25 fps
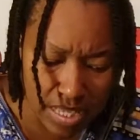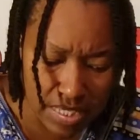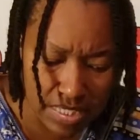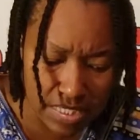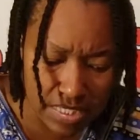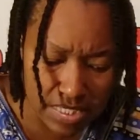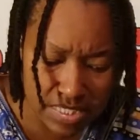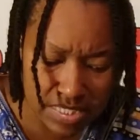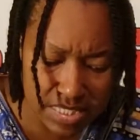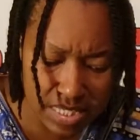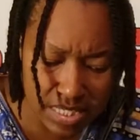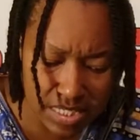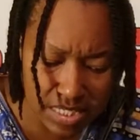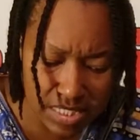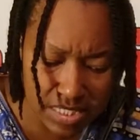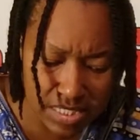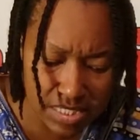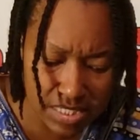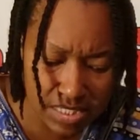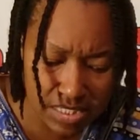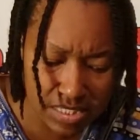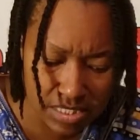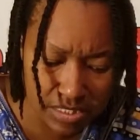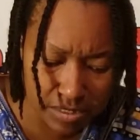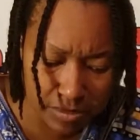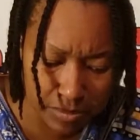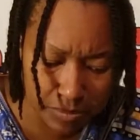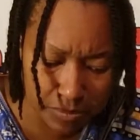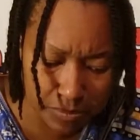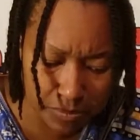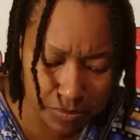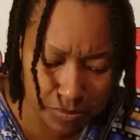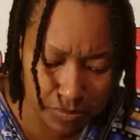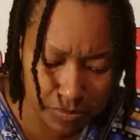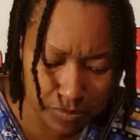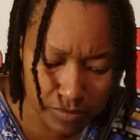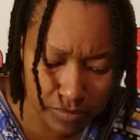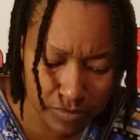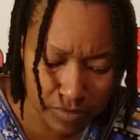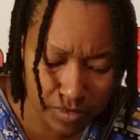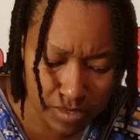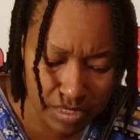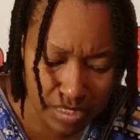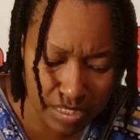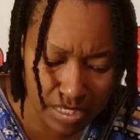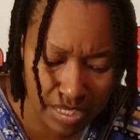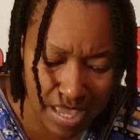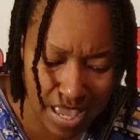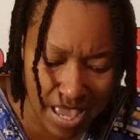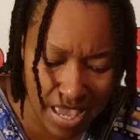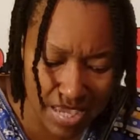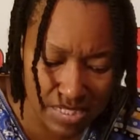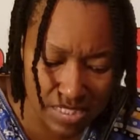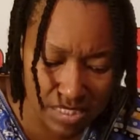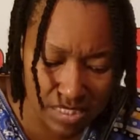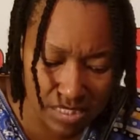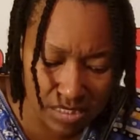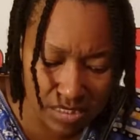He said unto them, "An